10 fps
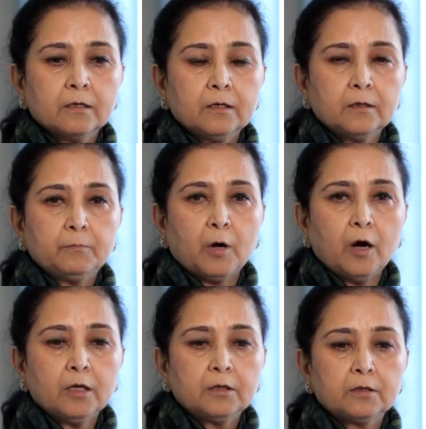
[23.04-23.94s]
named
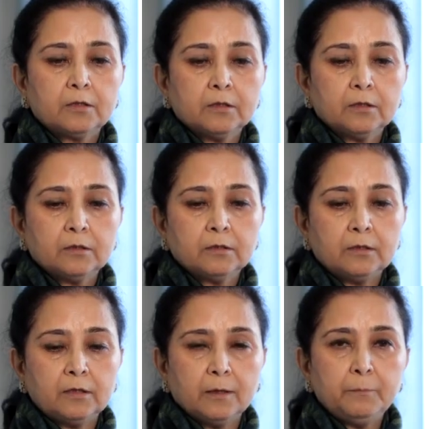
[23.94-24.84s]
HPV
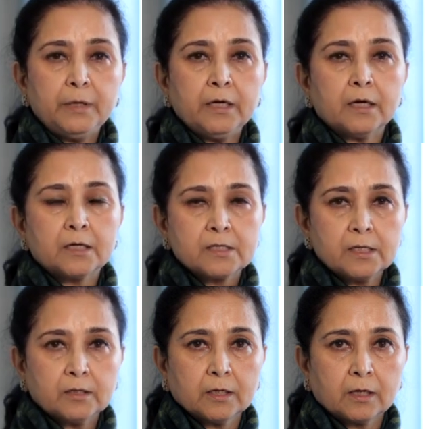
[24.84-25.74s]
virus remains in
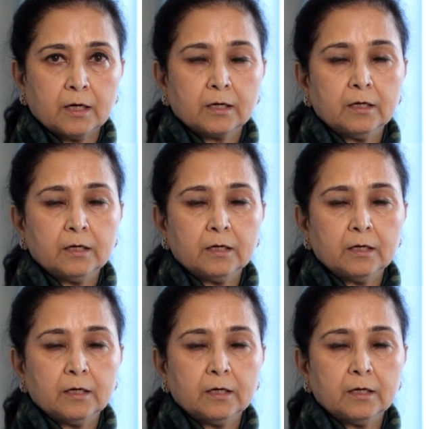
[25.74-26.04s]
the body